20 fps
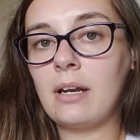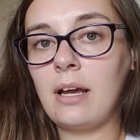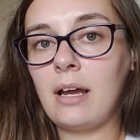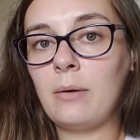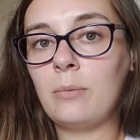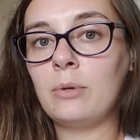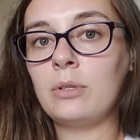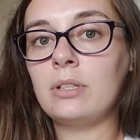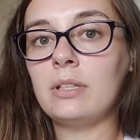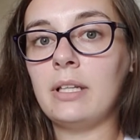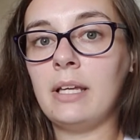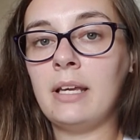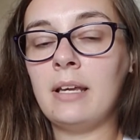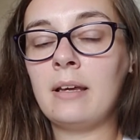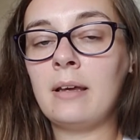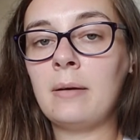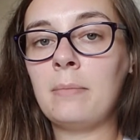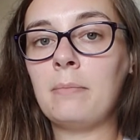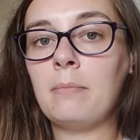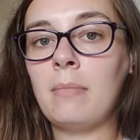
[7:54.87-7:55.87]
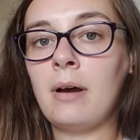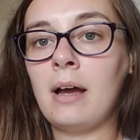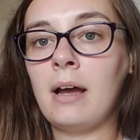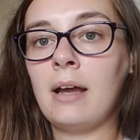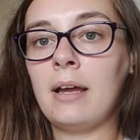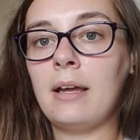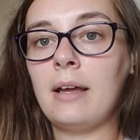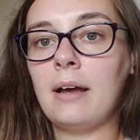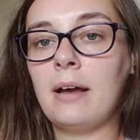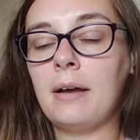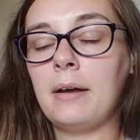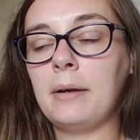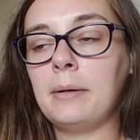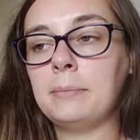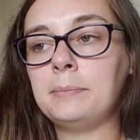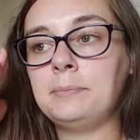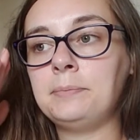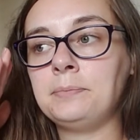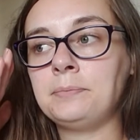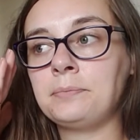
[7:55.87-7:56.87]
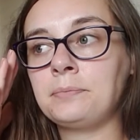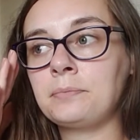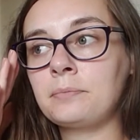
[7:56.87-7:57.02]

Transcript: I will link my um,